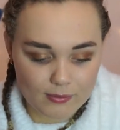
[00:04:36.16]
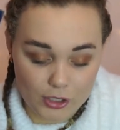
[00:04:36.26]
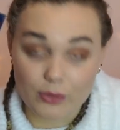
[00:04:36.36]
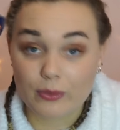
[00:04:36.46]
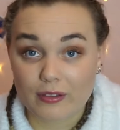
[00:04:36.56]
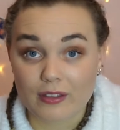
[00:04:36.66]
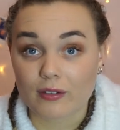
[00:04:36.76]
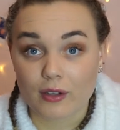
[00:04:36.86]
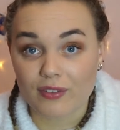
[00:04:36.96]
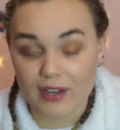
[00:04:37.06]
use the
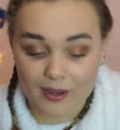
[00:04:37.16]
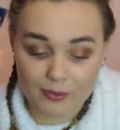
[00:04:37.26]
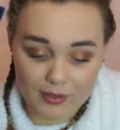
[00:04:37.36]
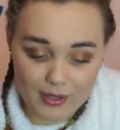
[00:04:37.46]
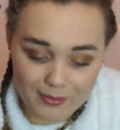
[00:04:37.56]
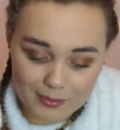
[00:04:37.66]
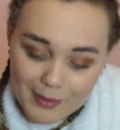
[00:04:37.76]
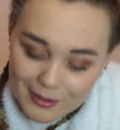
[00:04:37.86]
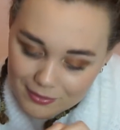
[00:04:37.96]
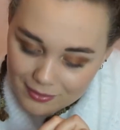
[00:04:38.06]
stuff now, so it's
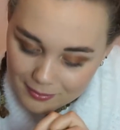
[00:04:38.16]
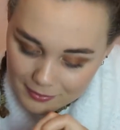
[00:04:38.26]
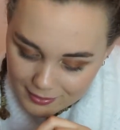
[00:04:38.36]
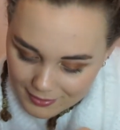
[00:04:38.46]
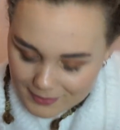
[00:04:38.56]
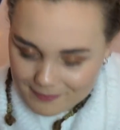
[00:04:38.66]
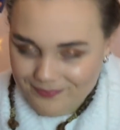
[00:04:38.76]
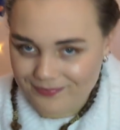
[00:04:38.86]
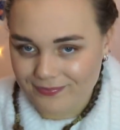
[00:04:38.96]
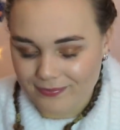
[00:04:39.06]
about time I did it.
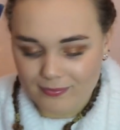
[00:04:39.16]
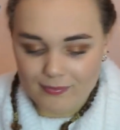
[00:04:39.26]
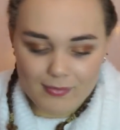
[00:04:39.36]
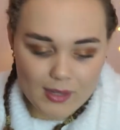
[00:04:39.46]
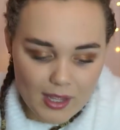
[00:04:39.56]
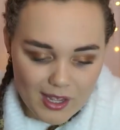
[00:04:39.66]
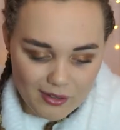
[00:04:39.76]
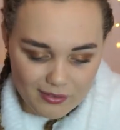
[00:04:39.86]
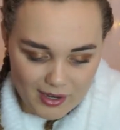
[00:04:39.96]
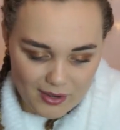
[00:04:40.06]

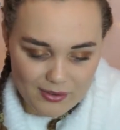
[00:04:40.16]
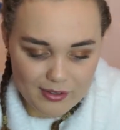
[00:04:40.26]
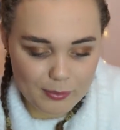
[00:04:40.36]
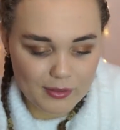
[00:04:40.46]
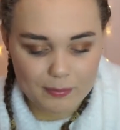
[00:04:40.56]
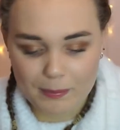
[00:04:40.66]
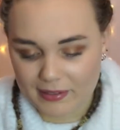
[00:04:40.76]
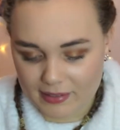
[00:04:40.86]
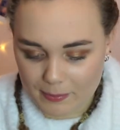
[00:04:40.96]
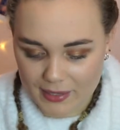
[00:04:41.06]
So this one's
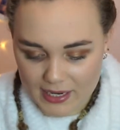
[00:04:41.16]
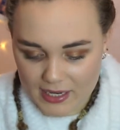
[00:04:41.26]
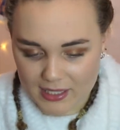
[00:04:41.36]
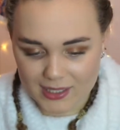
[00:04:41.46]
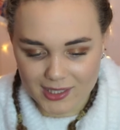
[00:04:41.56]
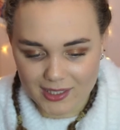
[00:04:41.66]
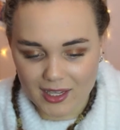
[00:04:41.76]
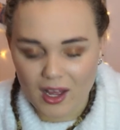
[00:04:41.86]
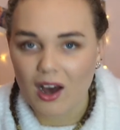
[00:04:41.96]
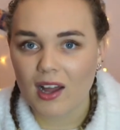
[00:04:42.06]
Busy Bee.
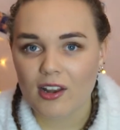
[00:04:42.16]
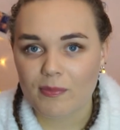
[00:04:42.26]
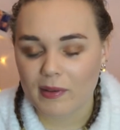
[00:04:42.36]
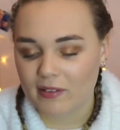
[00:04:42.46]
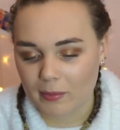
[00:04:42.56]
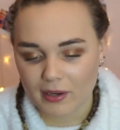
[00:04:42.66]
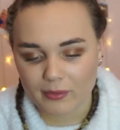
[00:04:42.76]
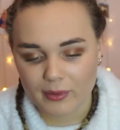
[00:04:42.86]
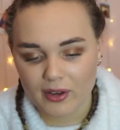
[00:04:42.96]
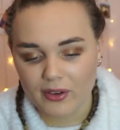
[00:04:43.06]
I love Busy Bee as
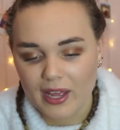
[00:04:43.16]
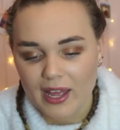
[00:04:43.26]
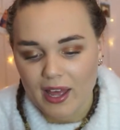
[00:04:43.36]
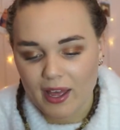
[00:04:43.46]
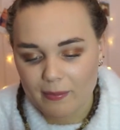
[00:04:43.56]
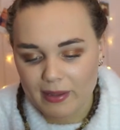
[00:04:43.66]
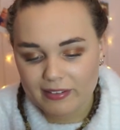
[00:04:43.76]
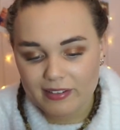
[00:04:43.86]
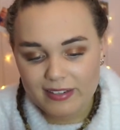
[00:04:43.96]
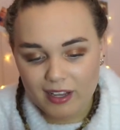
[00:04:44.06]
well.
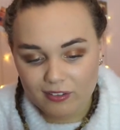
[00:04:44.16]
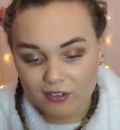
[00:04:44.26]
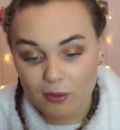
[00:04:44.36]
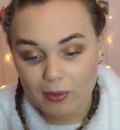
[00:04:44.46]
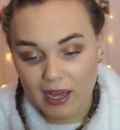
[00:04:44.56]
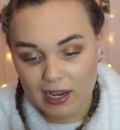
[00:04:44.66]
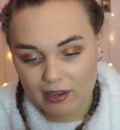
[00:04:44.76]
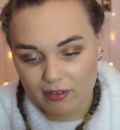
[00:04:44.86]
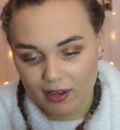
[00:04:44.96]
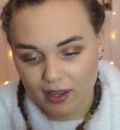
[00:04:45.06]
It's a desktop
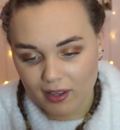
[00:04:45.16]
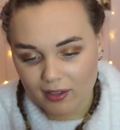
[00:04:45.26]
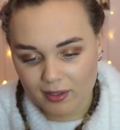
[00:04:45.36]
calendar